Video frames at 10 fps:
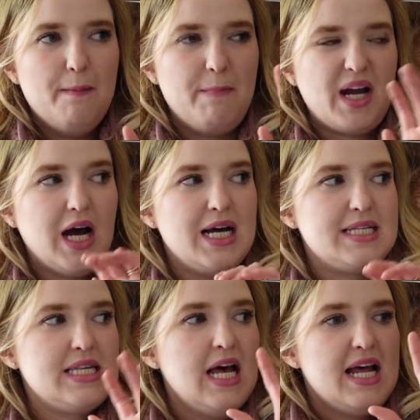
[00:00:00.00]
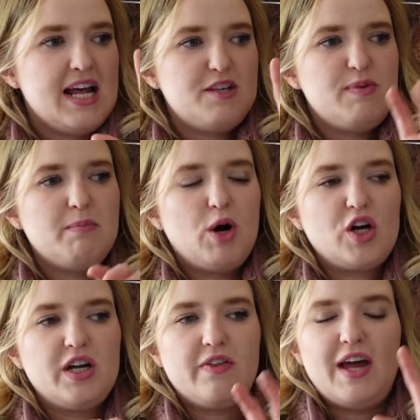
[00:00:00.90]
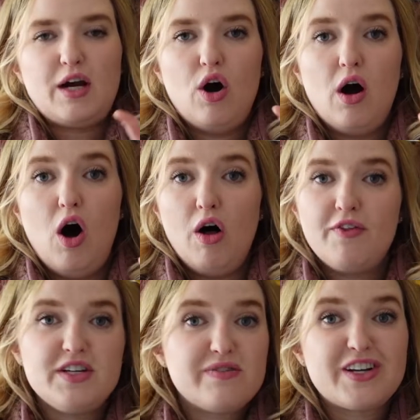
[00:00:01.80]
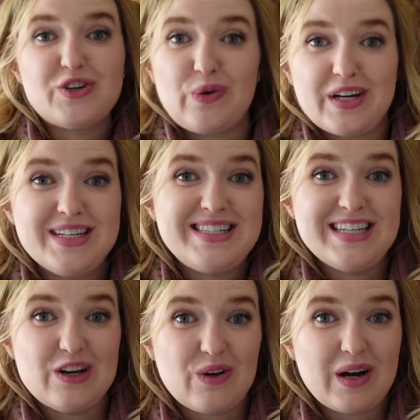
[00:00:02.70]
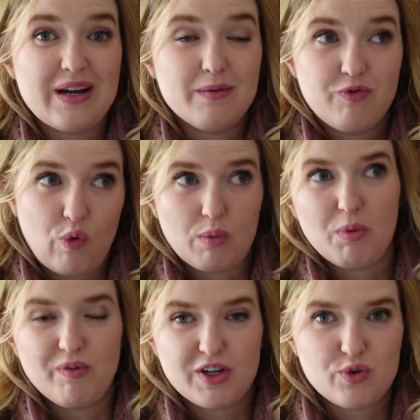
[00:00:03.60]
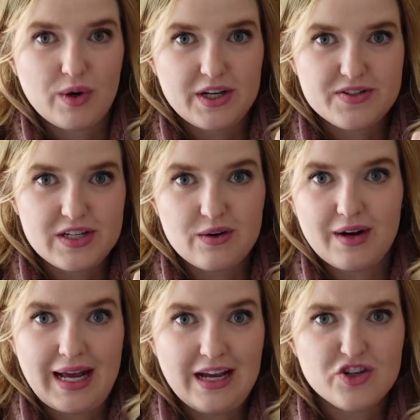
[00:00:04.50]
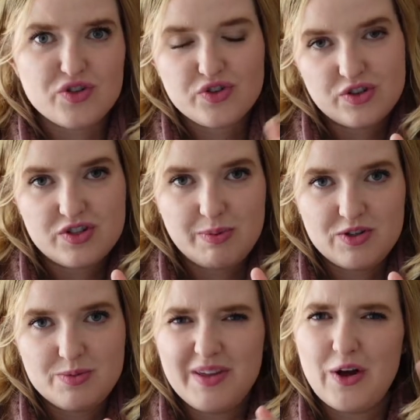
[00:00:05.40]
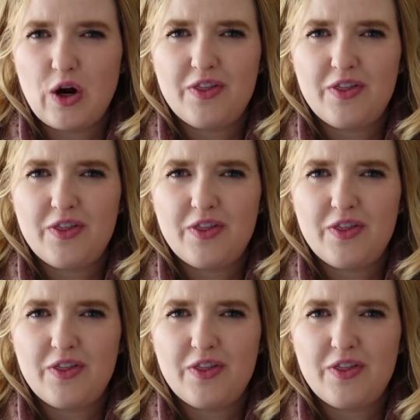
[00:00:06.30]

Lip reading: because it's been marketed like all these Victoria's Secret, former Victoria's Secret angels are supposed to be there,